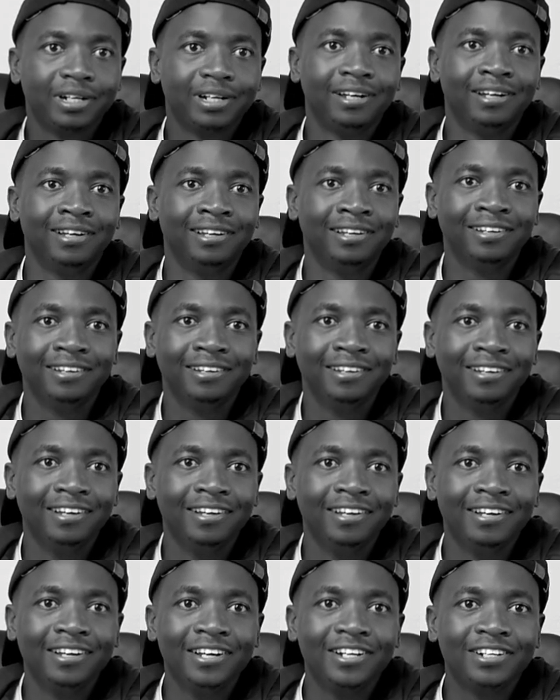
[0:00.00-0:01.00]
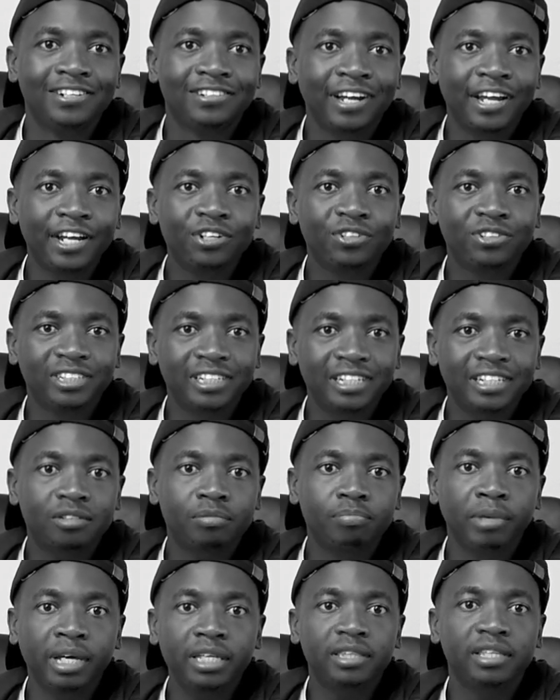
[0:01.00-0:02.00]
trying to
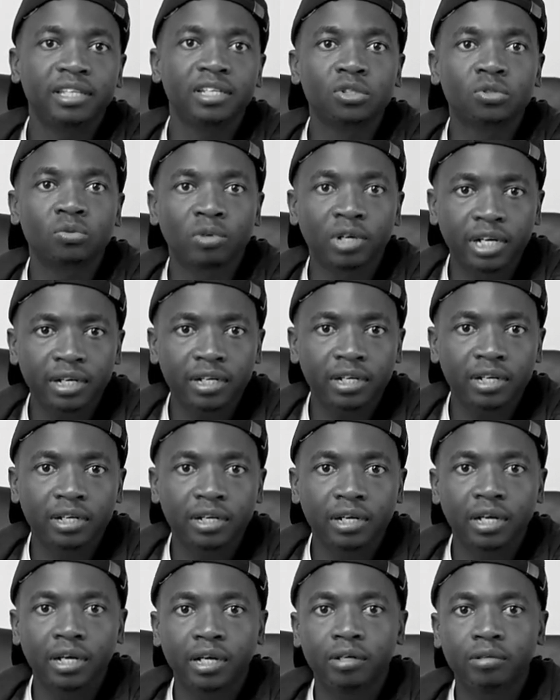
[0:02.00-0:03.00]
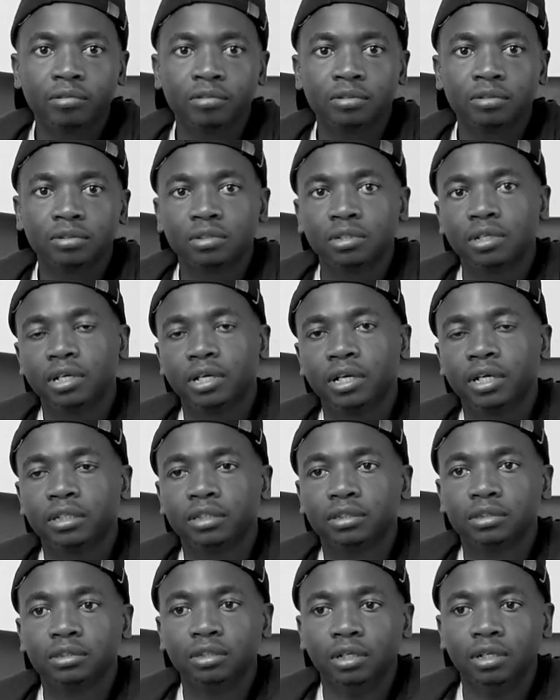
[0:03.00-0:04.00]
just make things work
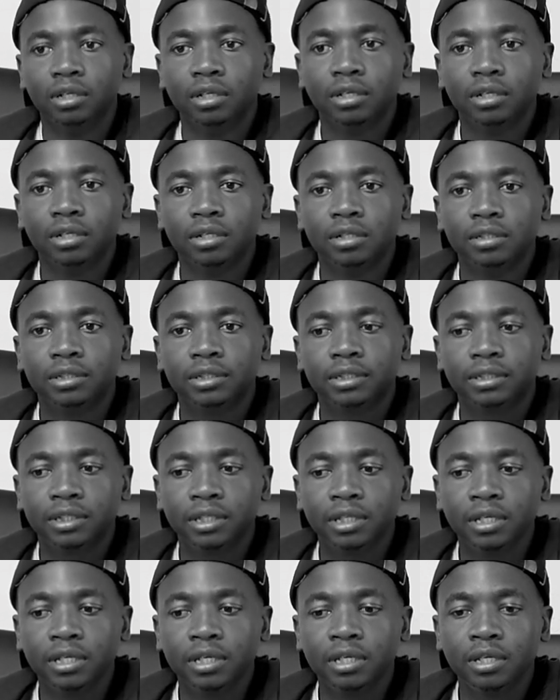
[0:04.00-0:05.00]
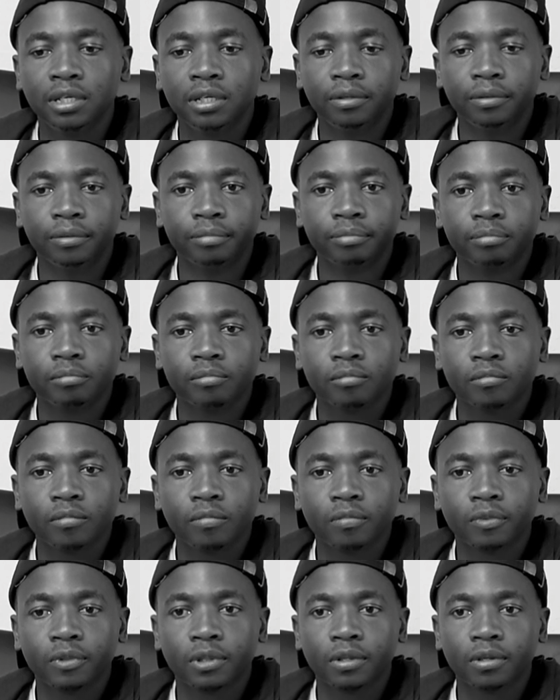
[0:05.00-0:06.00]
and see
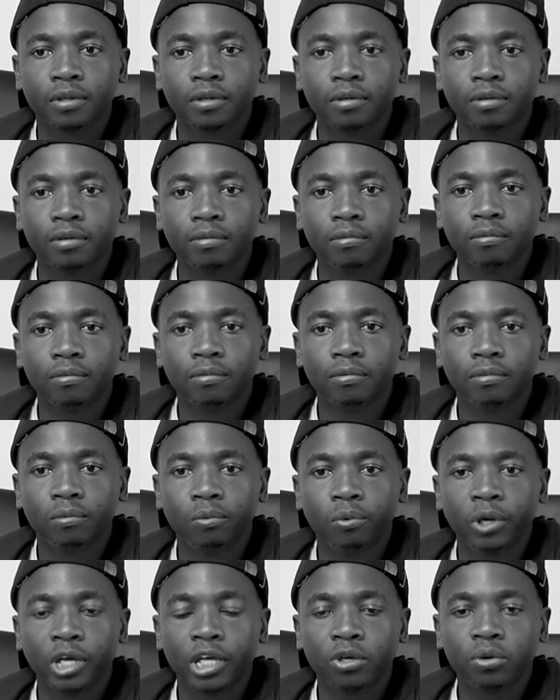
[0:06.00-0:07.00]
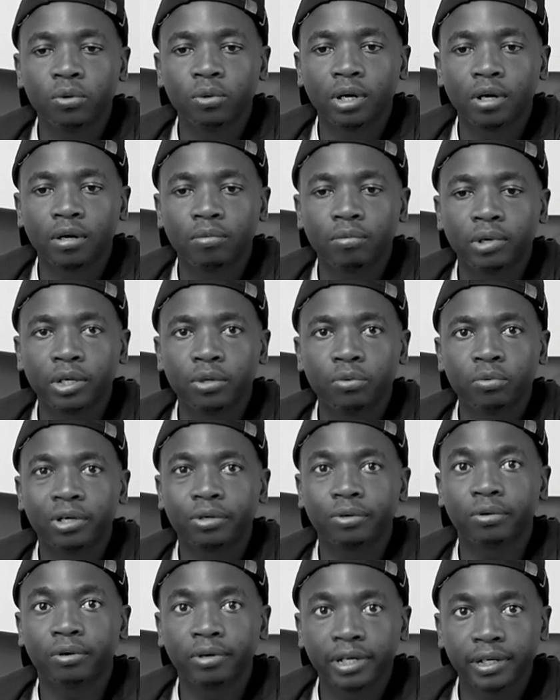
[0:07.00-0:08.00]
where you
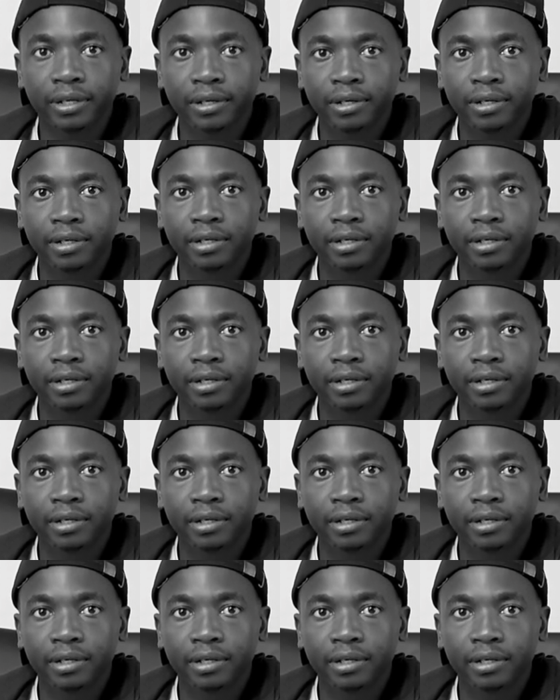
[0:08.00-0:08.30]
are going.